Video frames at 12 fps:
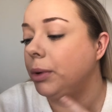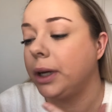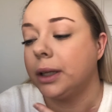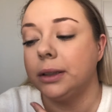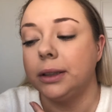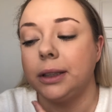You
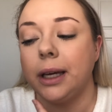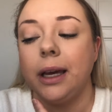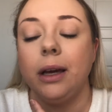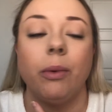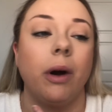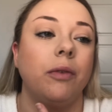can see
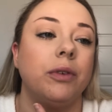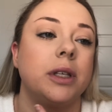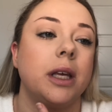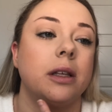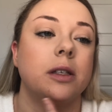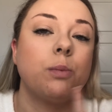where obviously
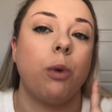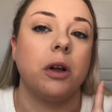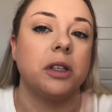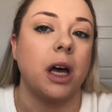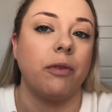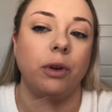the spots
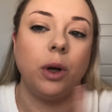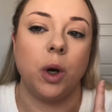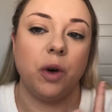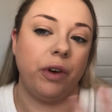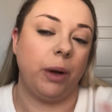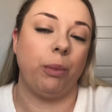haven't covered,